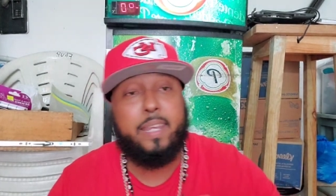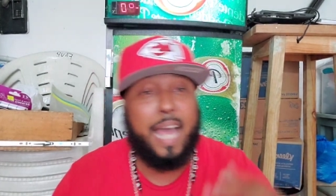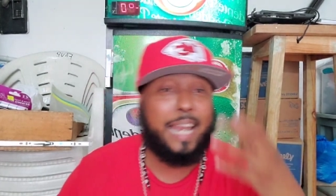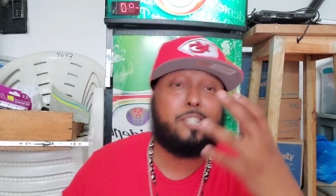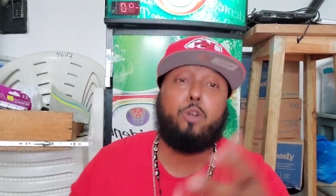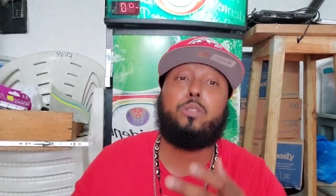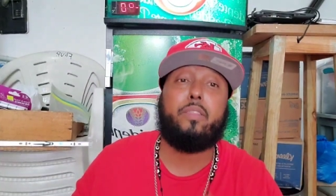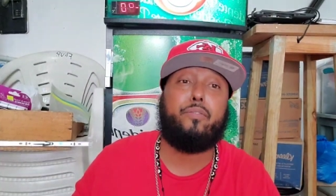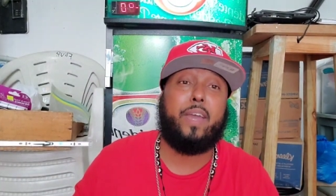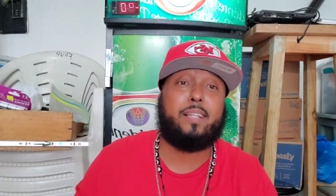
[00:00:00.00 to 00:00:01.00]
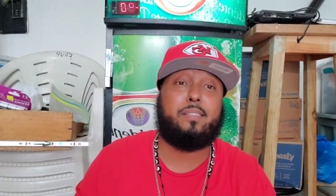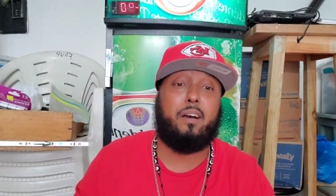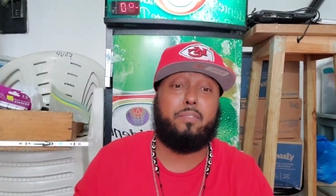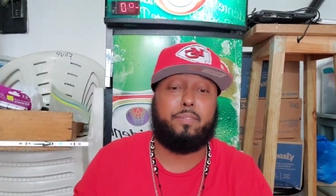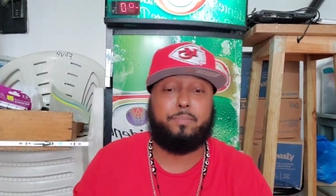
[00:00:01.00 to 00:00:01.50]
Now let's go to the fake
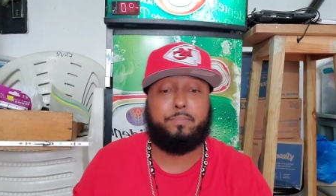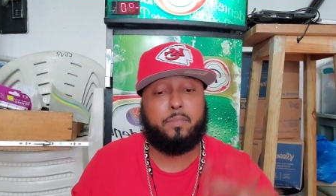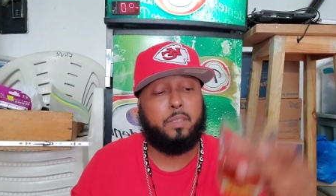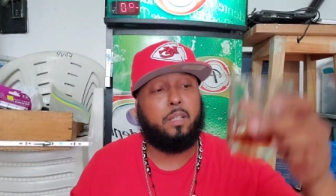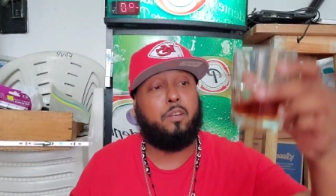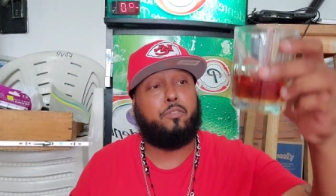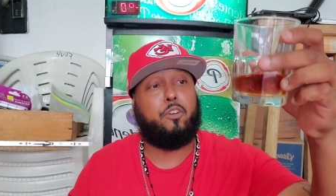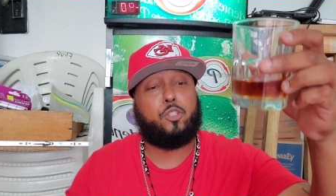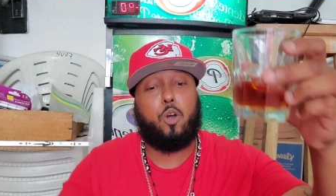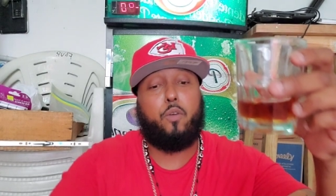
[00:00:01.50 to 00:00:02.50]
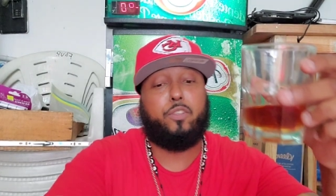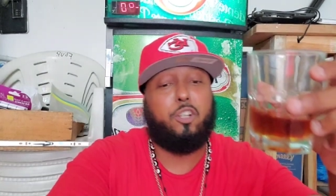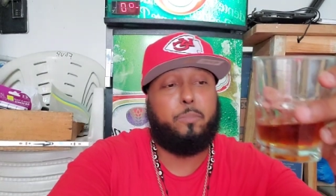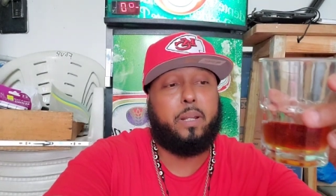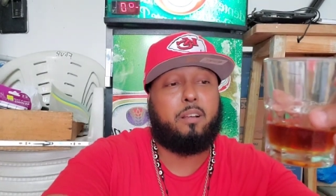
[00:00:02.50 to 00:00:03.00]
stuff. First off, a
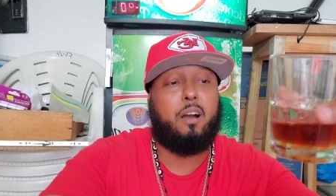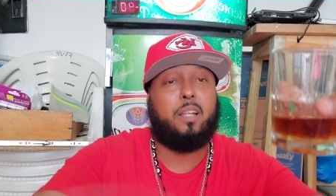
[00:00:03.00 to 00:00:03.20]
little bit of